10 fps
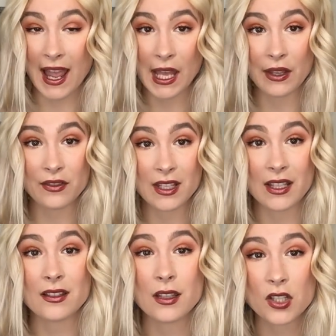I have
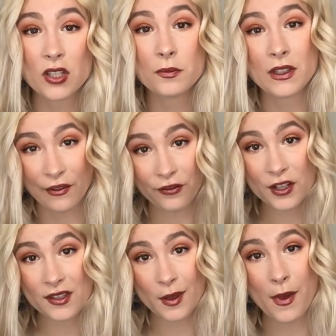seen such a
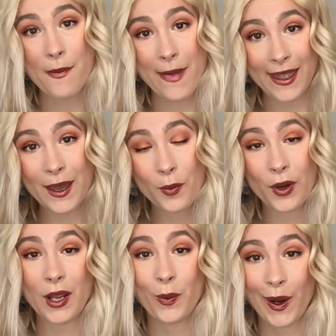difference in my makeup
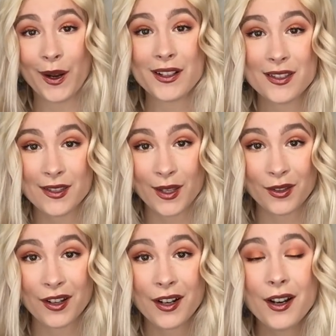when I wear
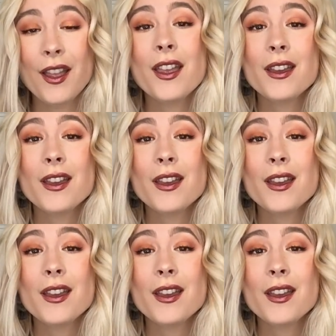concealer.